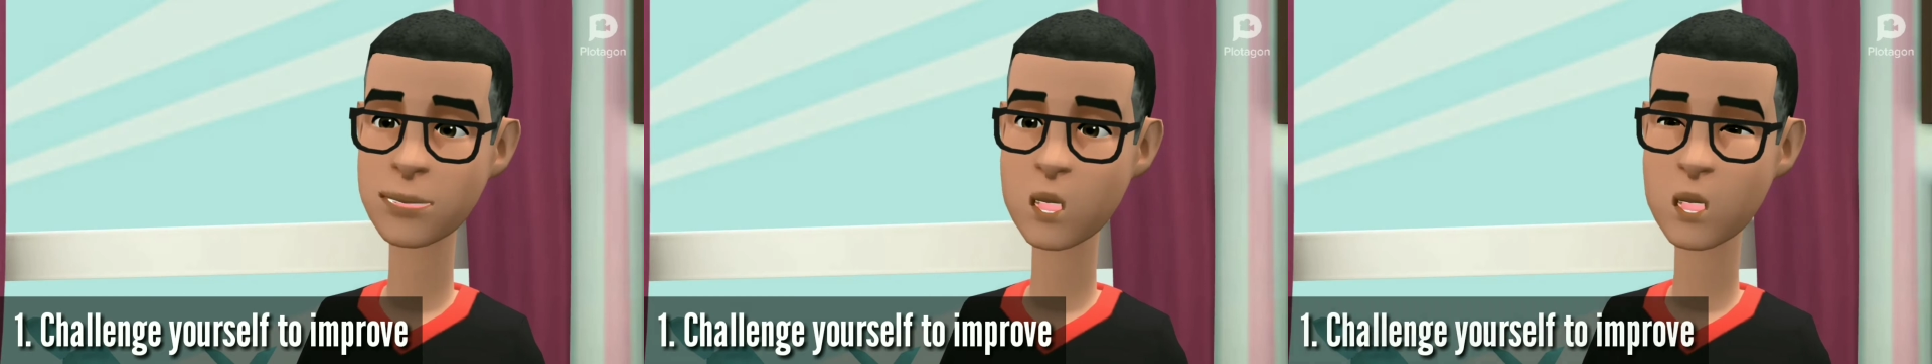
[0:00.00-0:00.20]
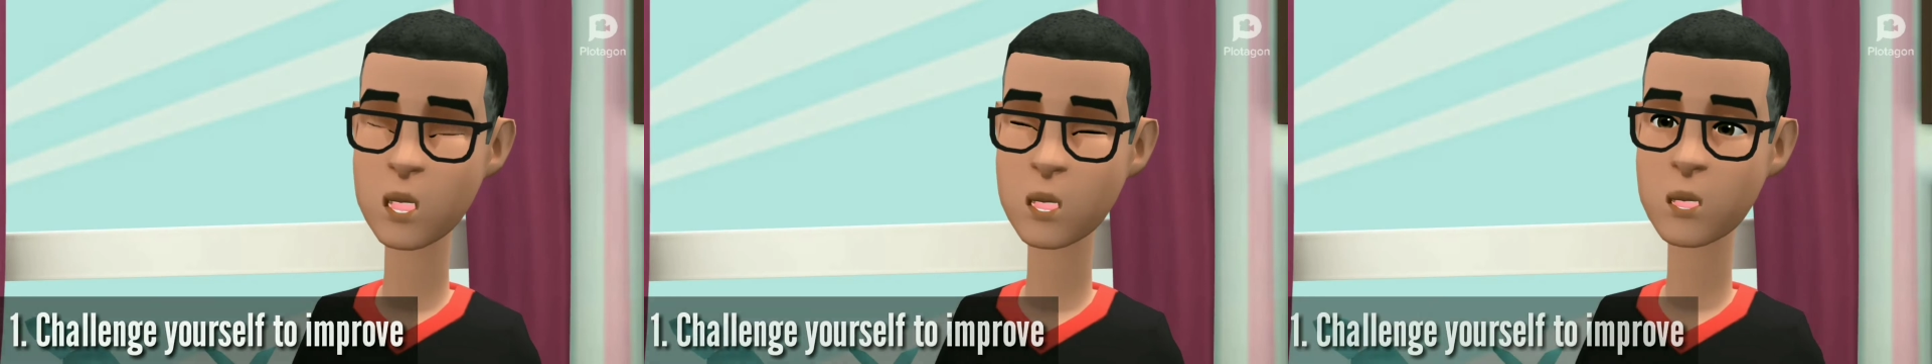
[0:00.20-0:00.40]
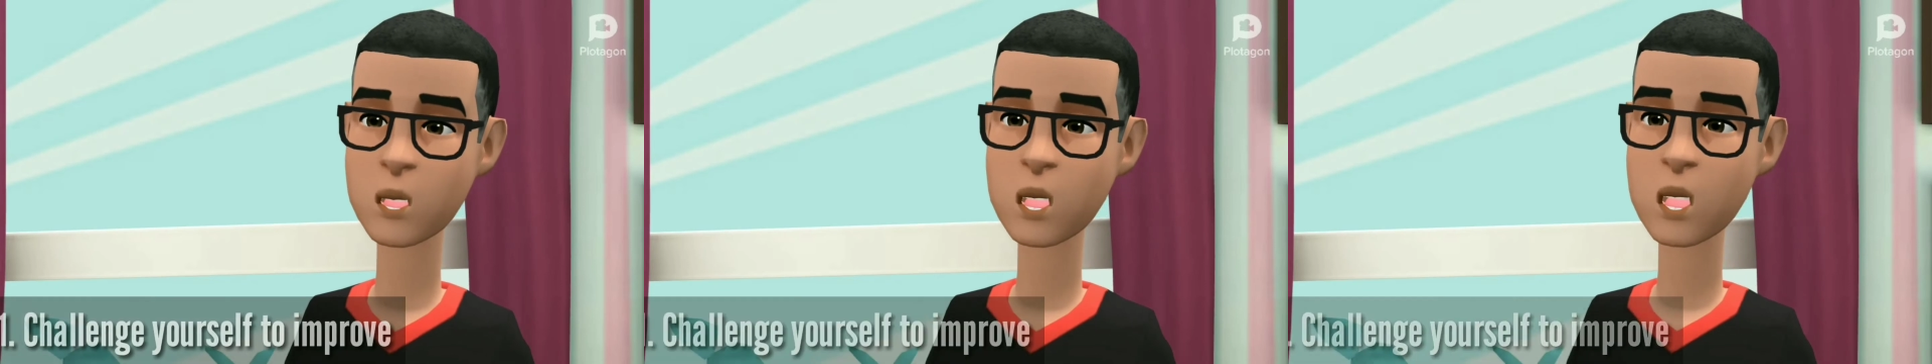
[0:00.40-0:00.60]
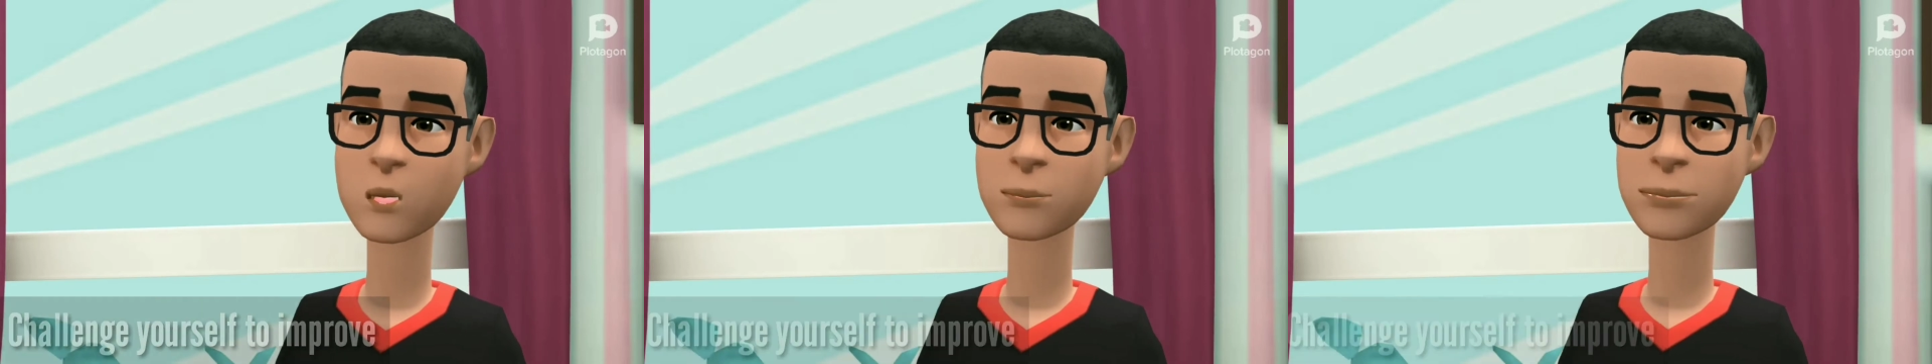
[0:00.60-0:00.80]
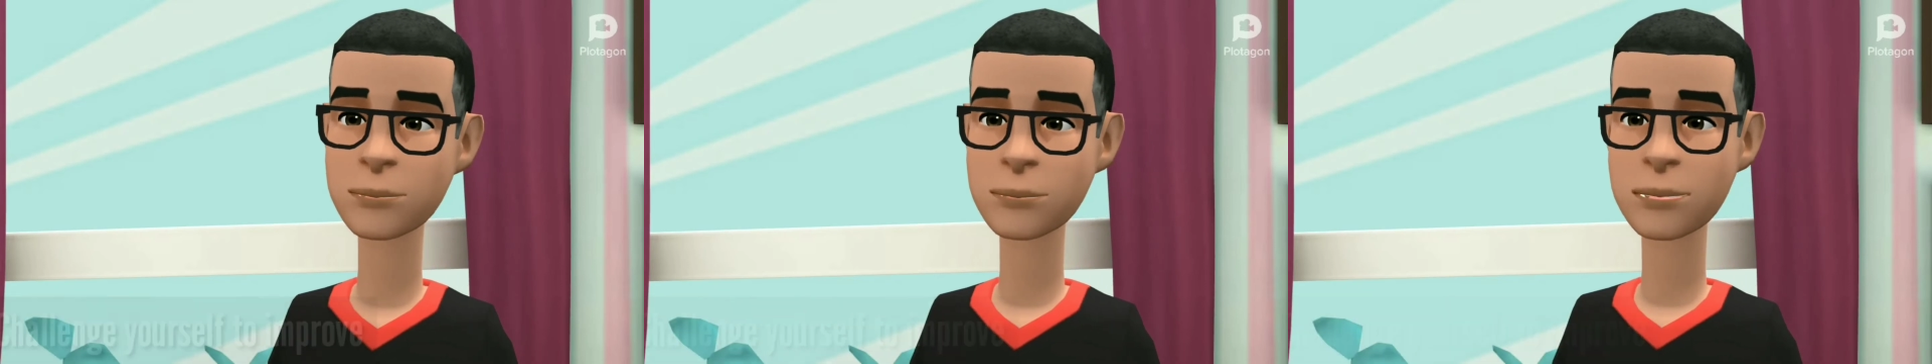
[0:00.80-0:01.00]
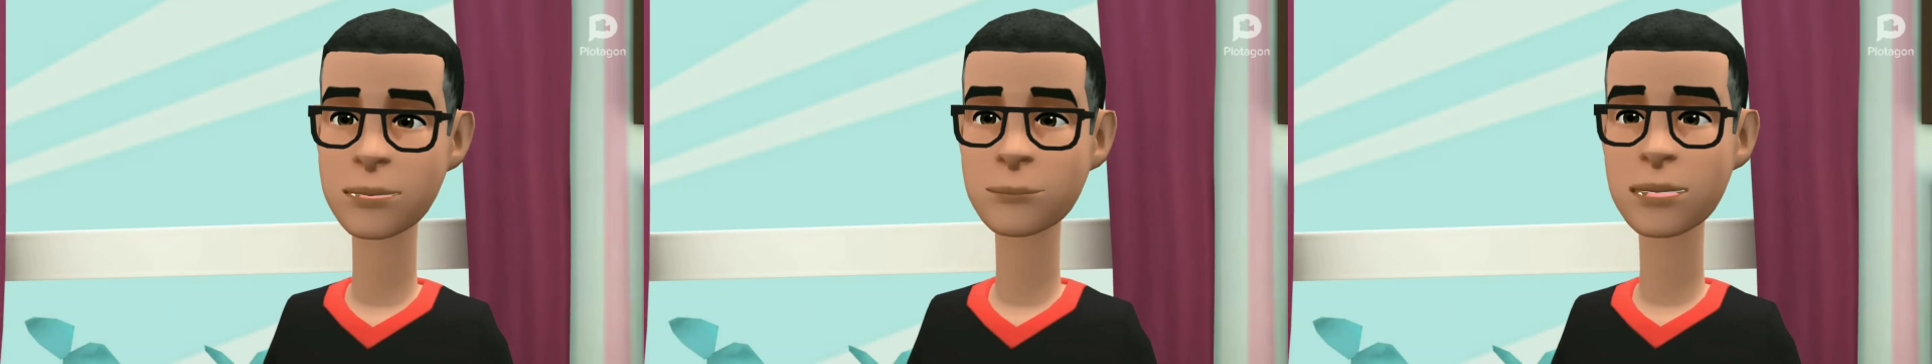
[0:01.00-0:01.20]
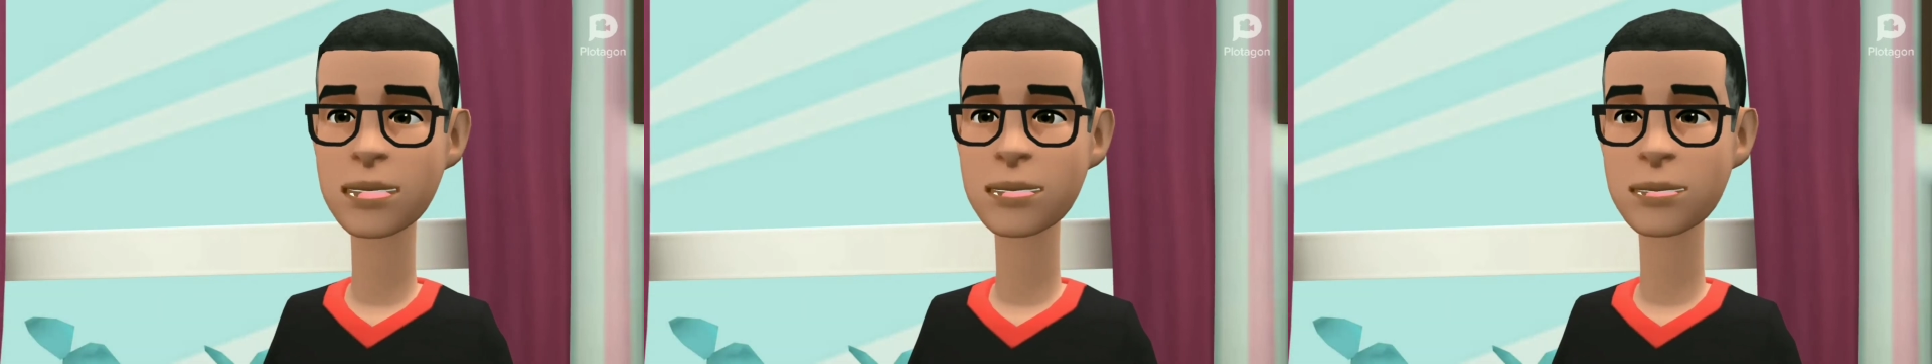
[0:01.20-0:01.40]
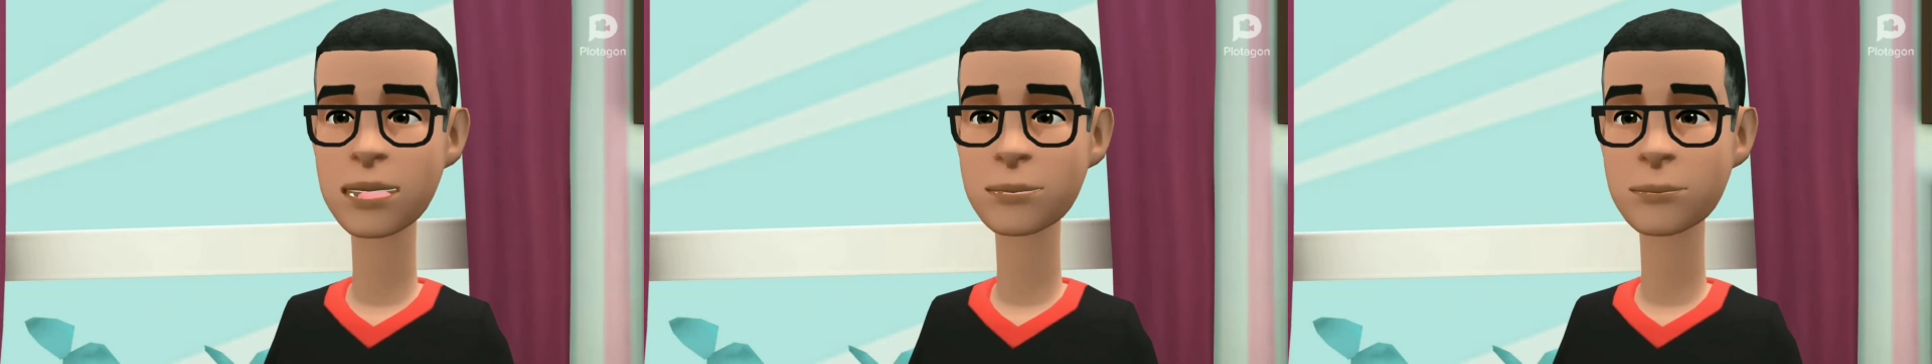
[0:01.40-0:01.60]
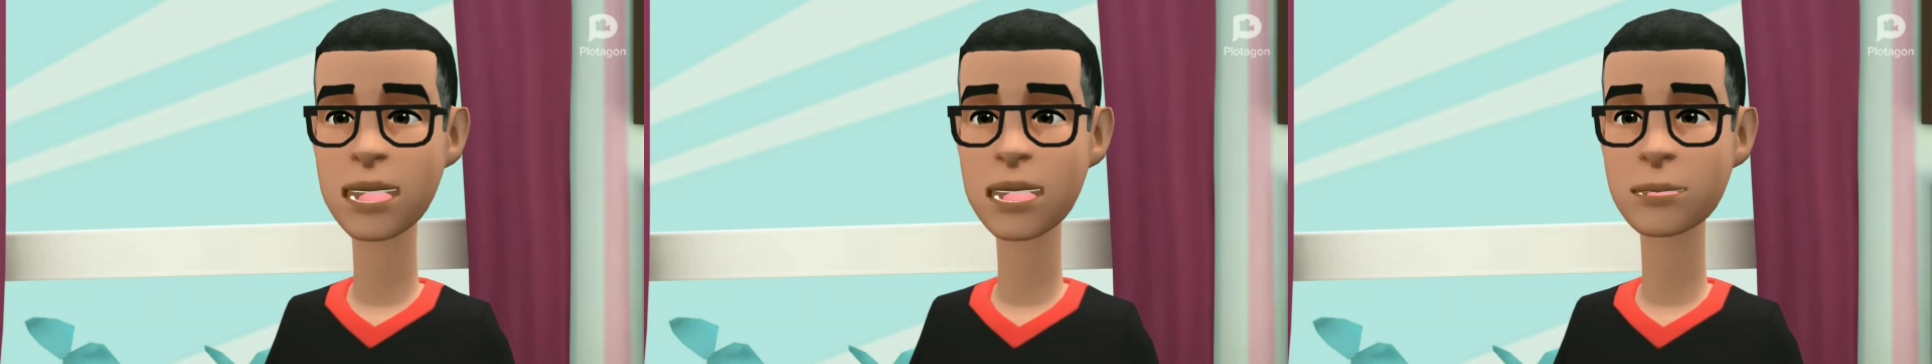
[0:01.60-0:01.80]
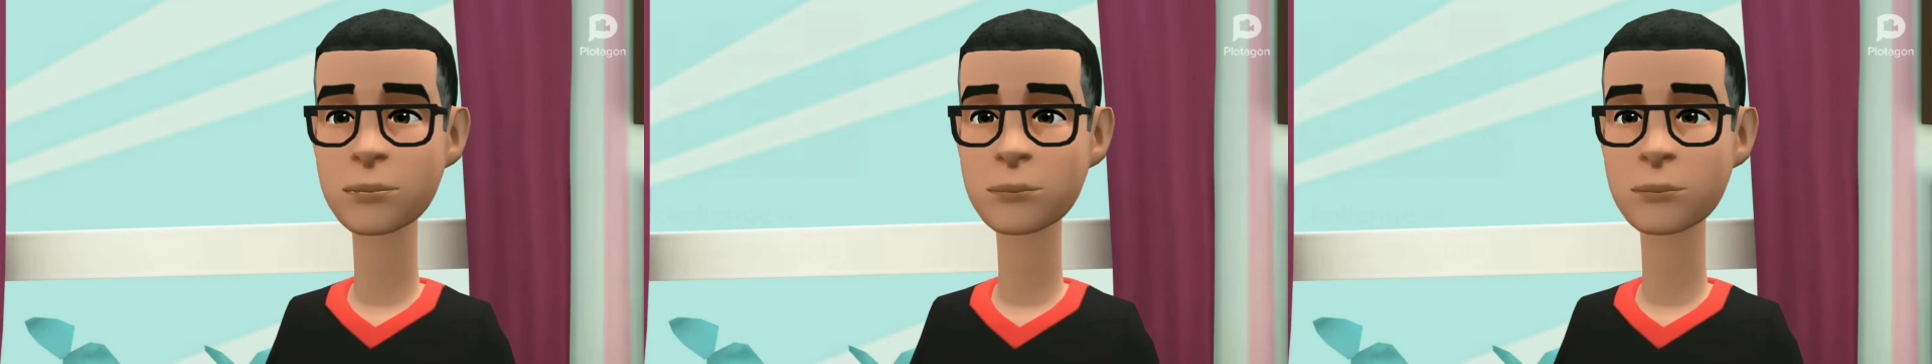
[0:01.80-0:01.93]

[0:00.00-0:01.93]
or to stop a bad habit.